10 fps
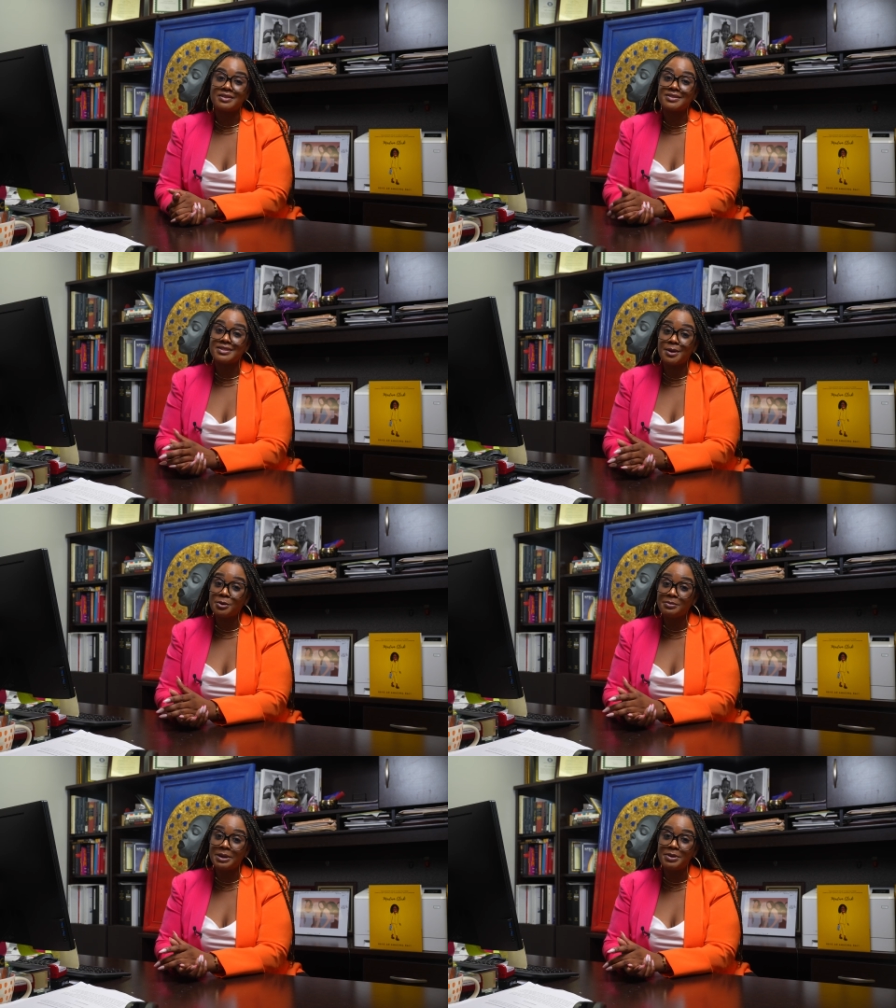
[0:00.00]

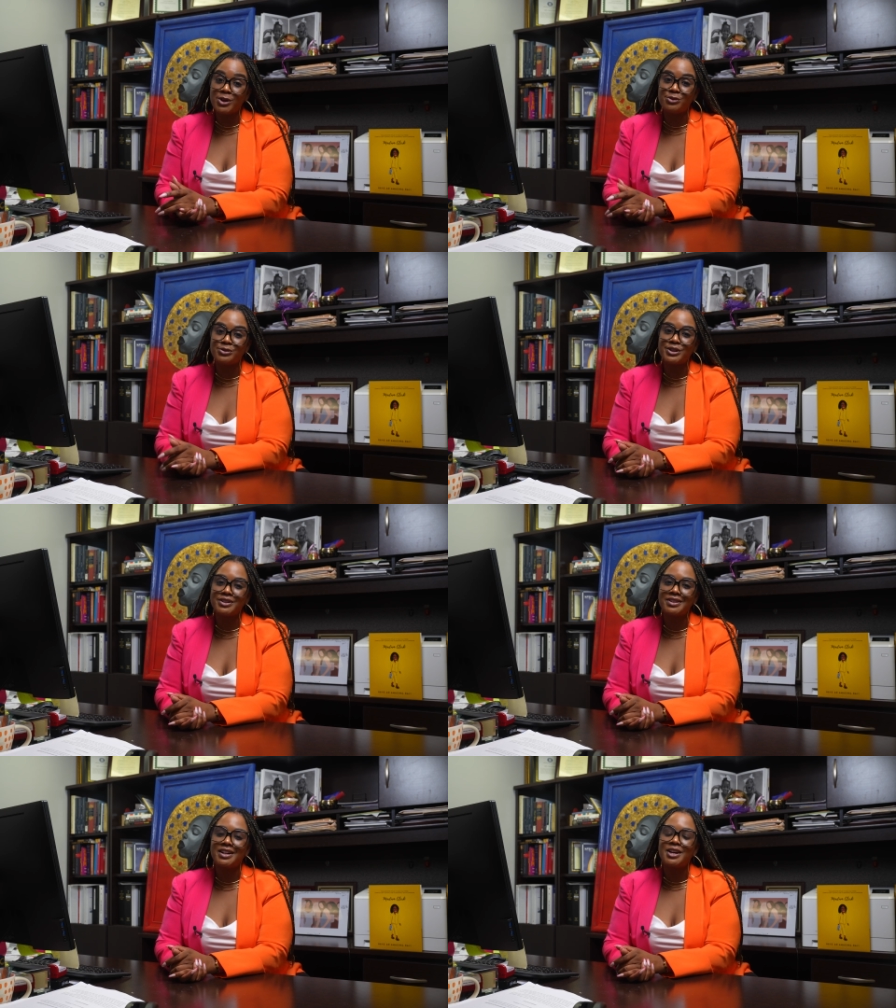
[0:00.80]
Summer may be
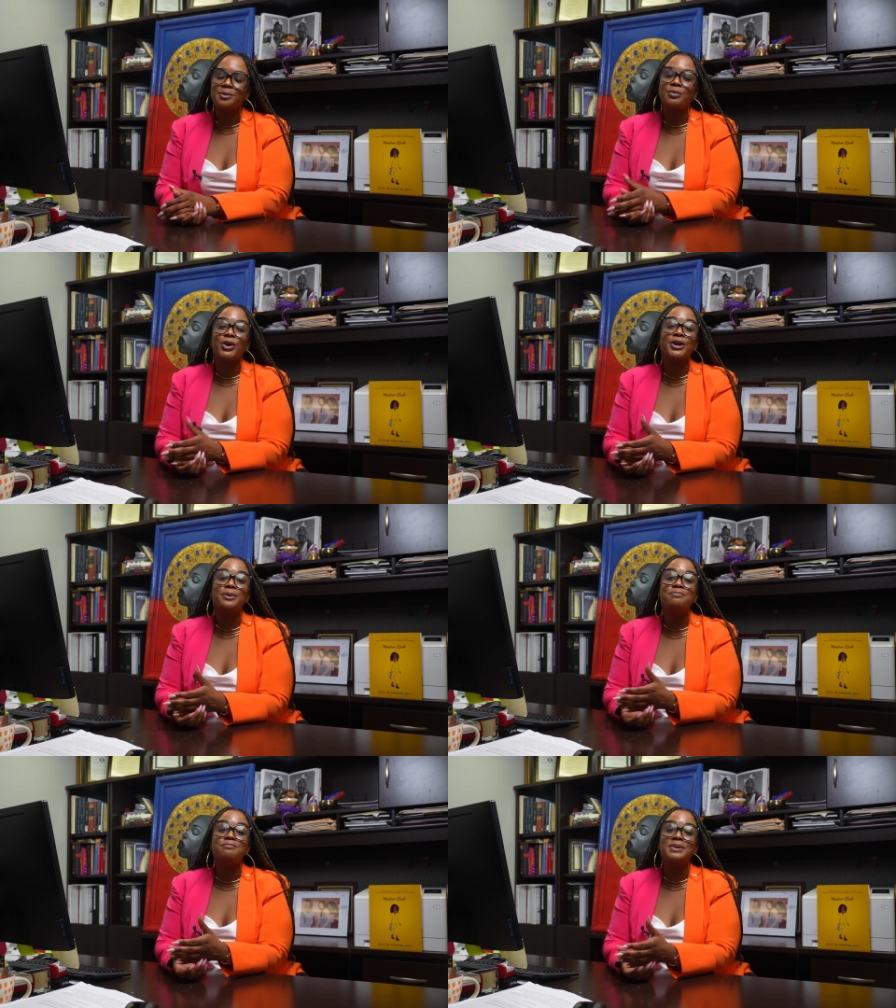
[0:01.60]
over, but our
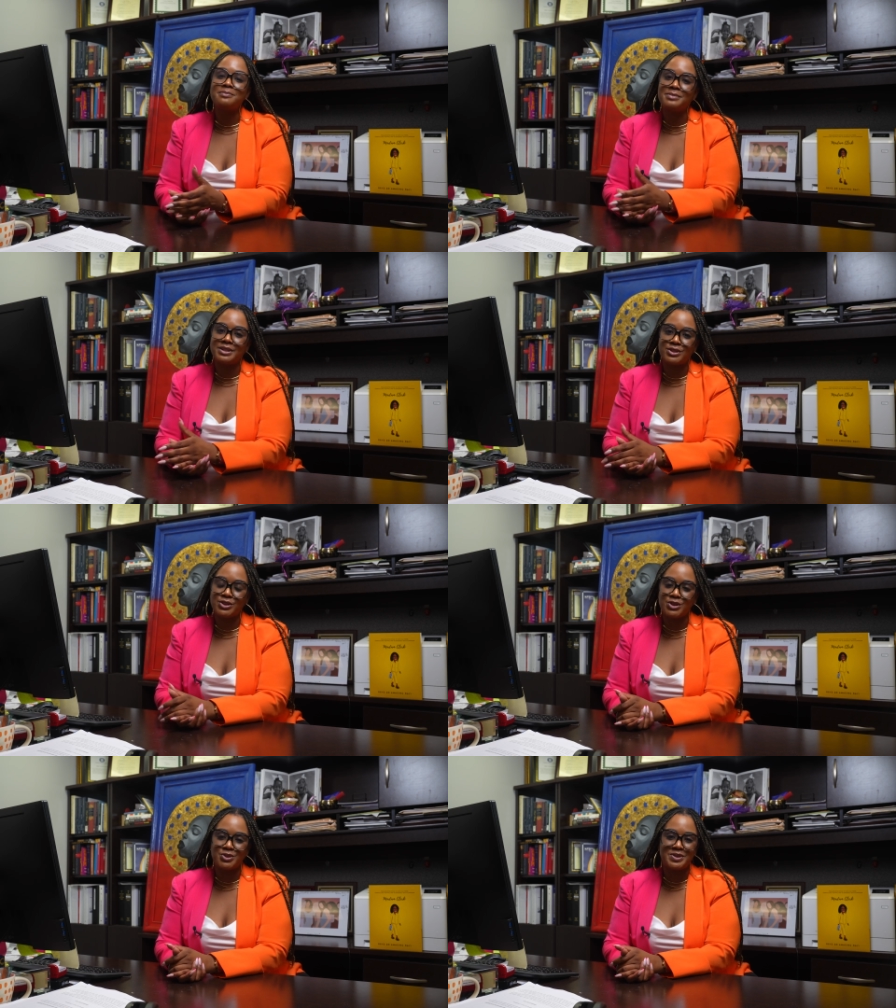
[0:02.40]
commitment
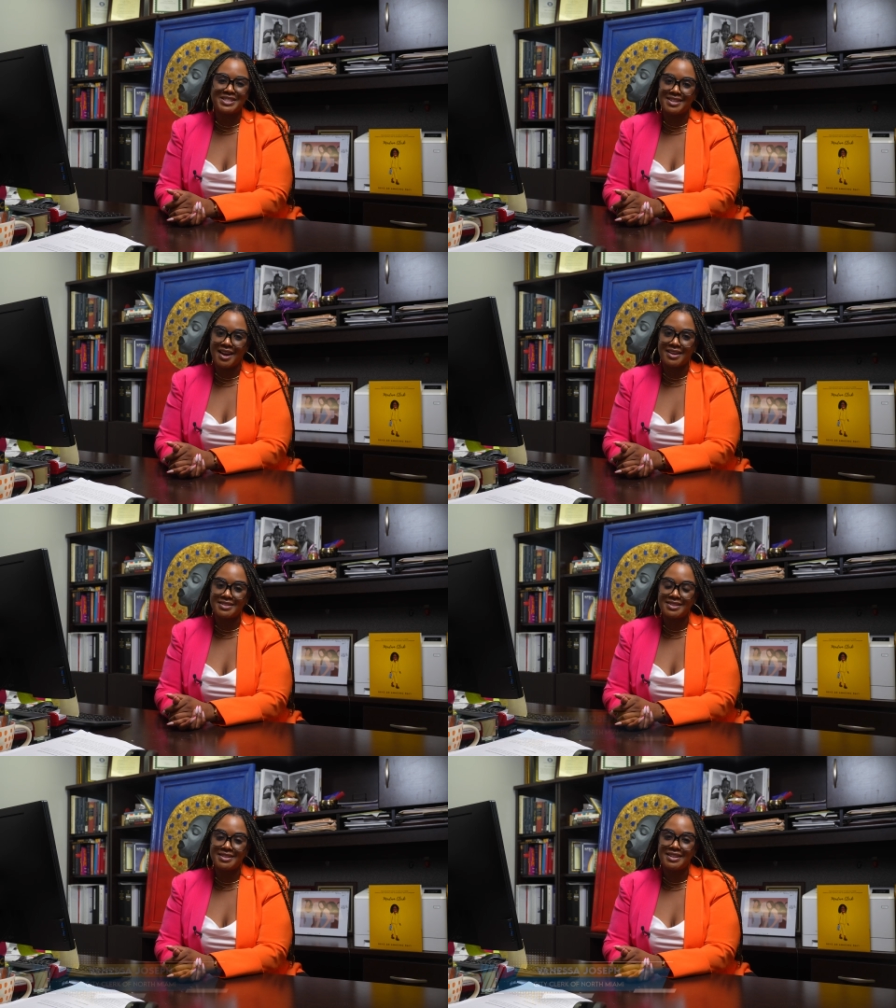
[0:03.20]
to you is
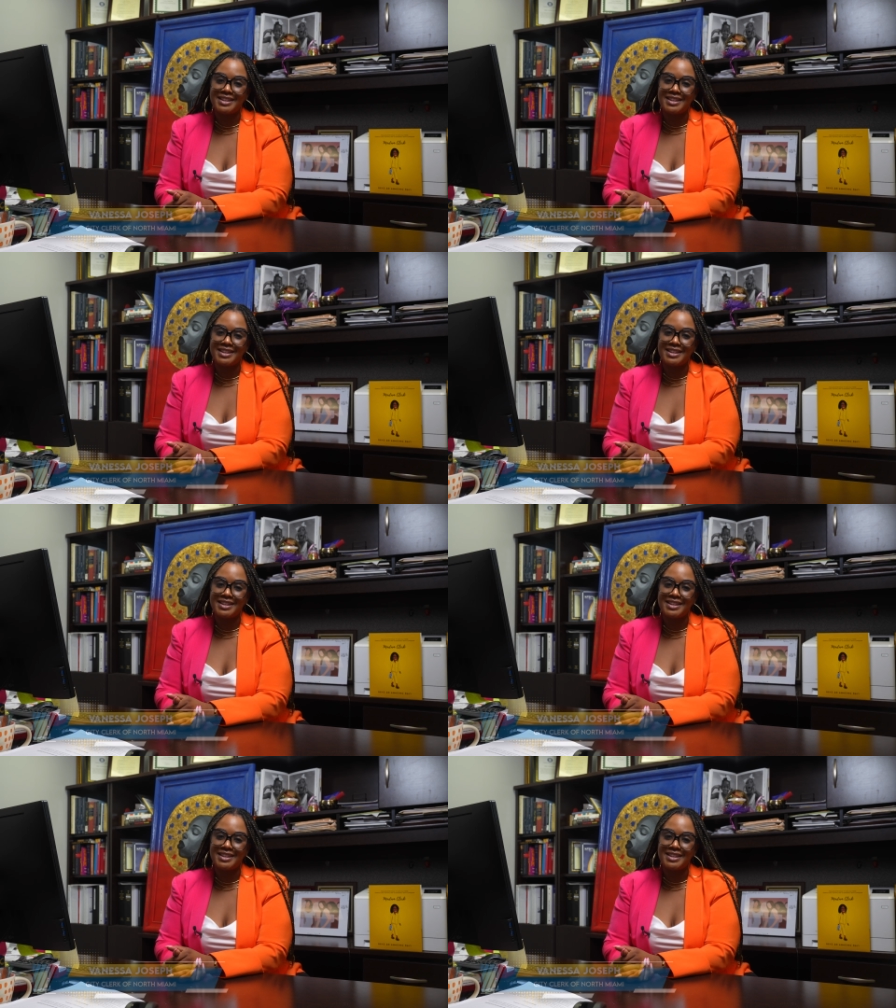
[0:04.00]
not.